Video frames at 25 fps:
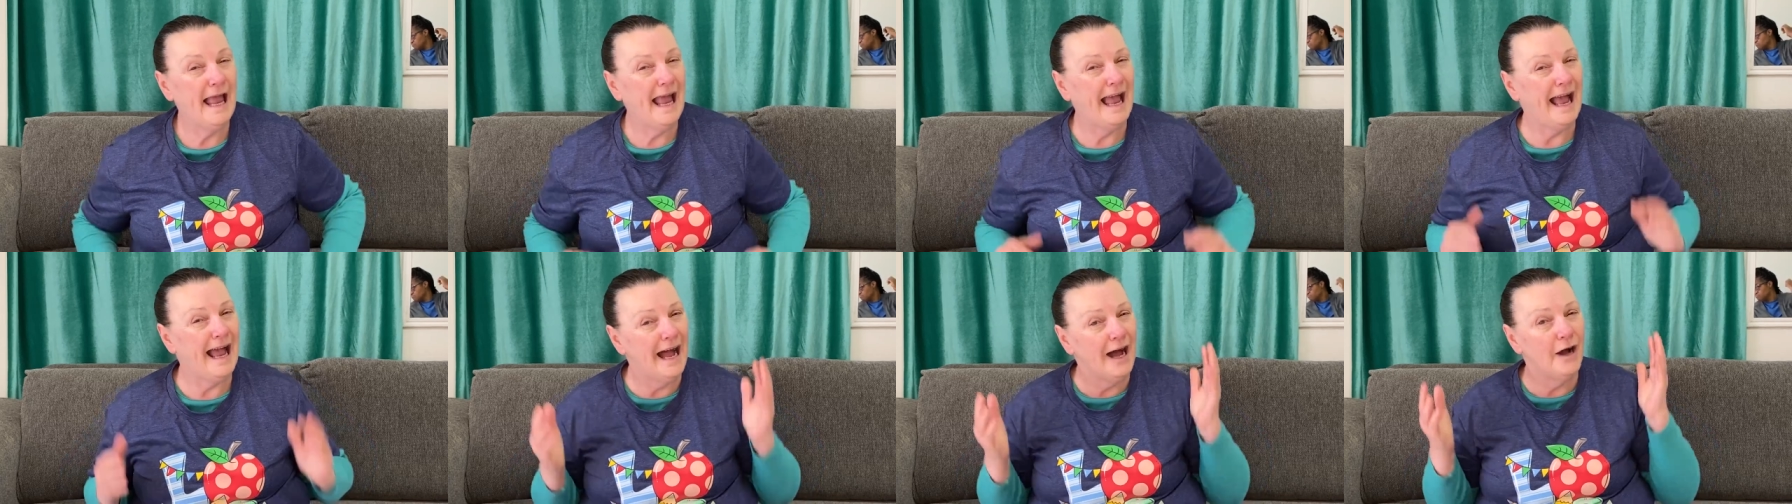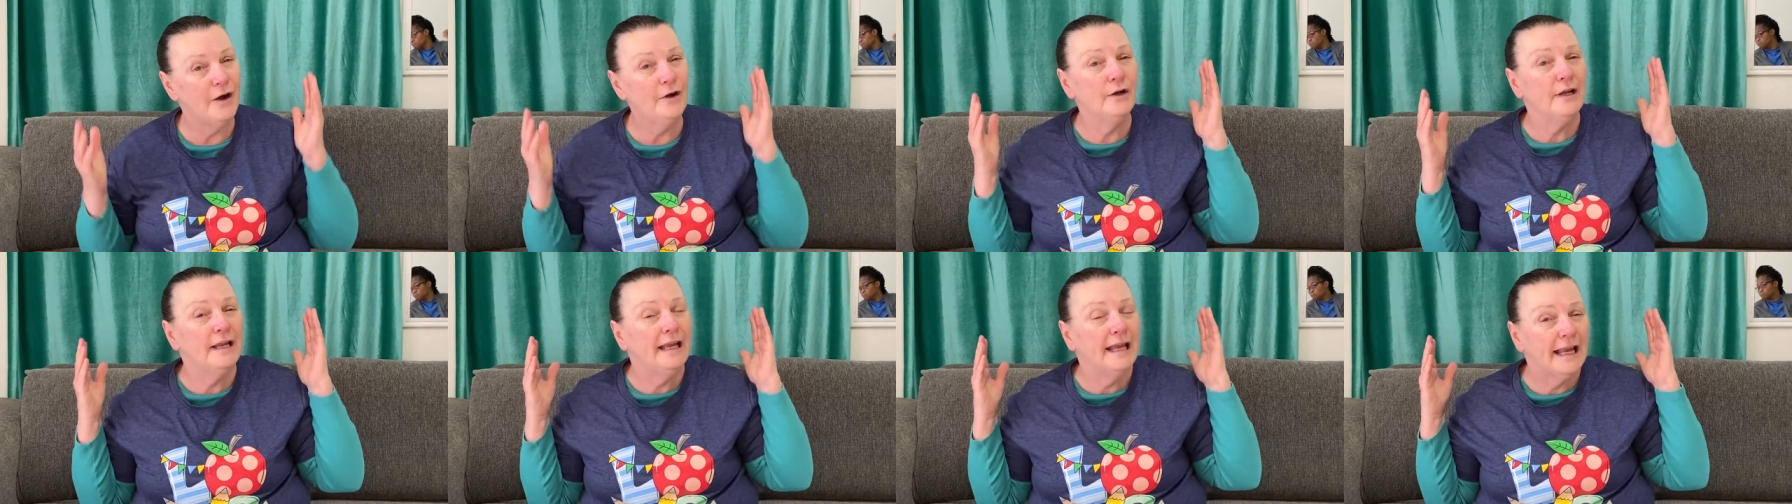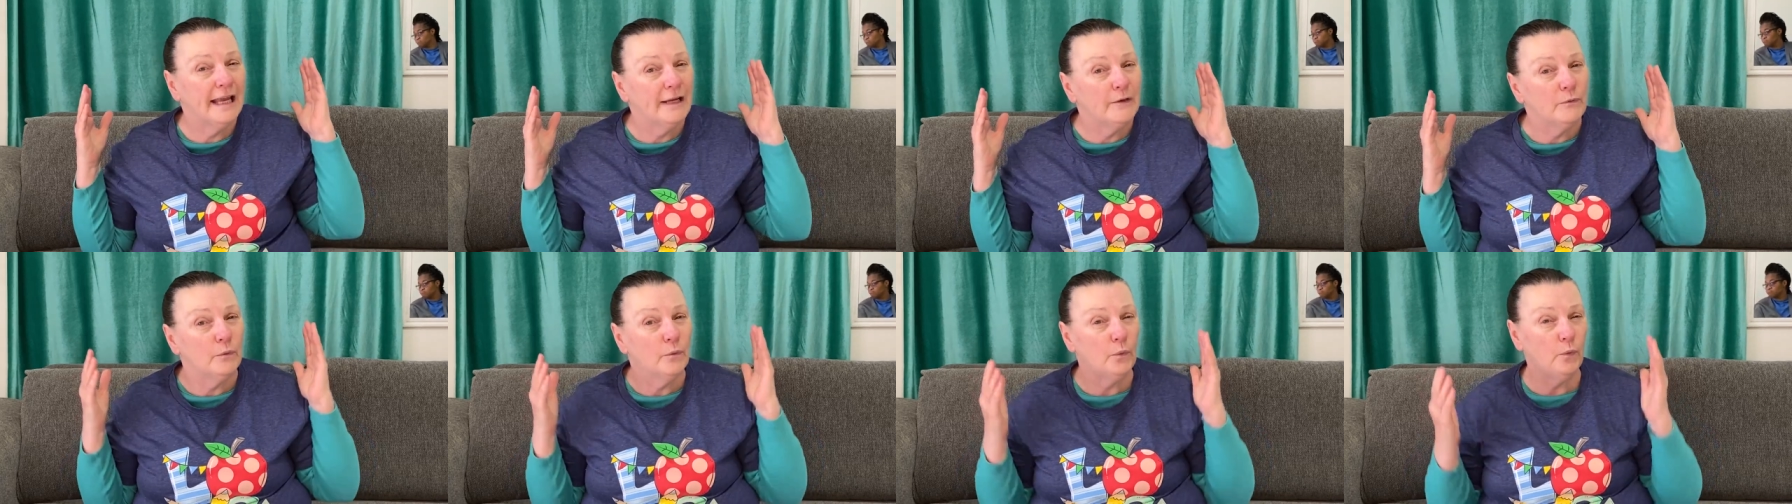How
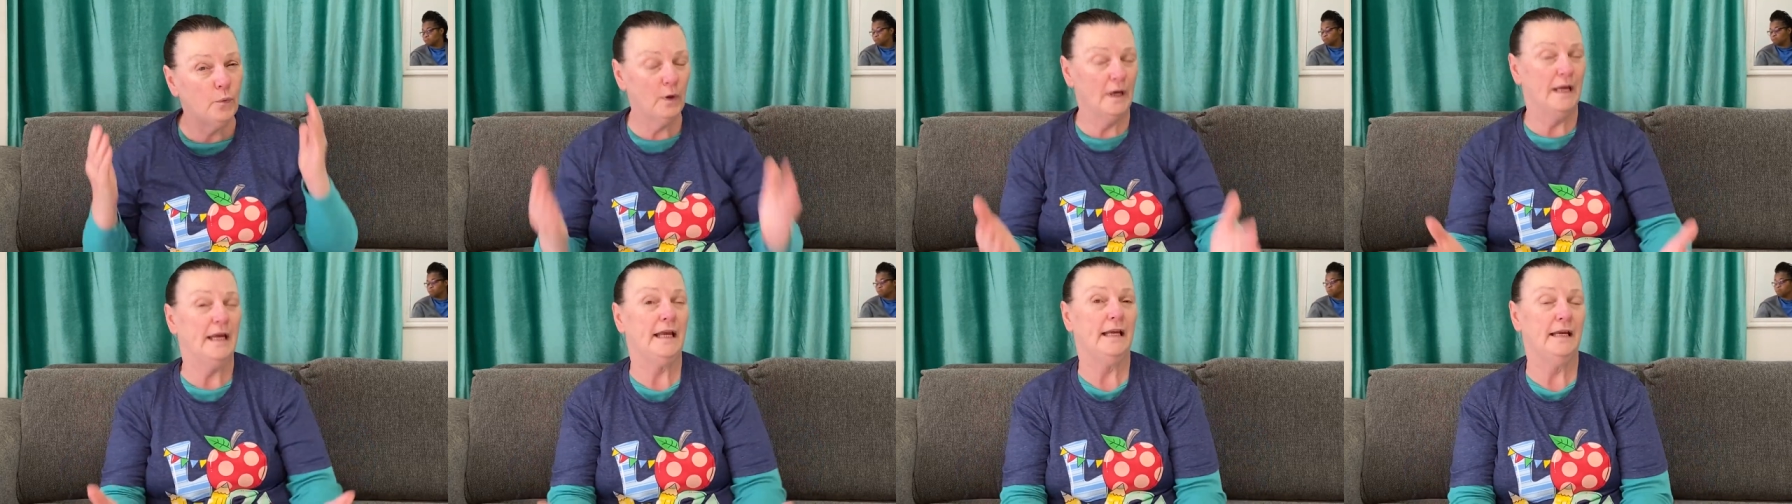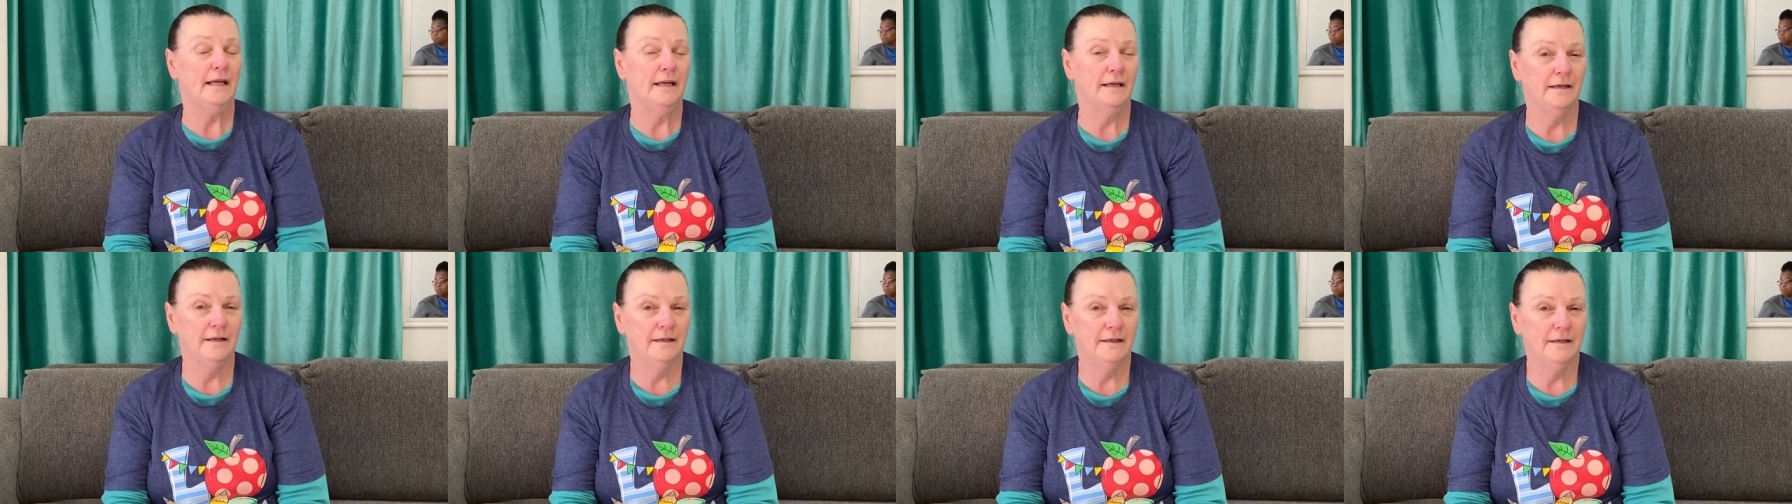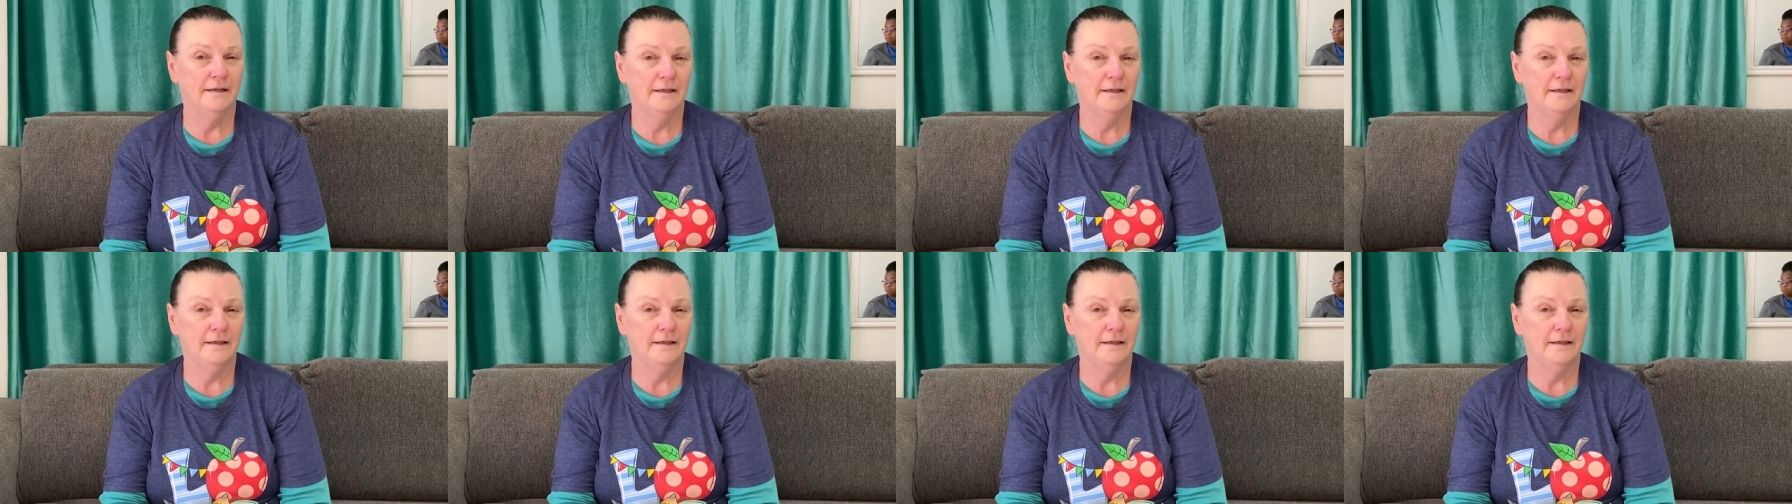can we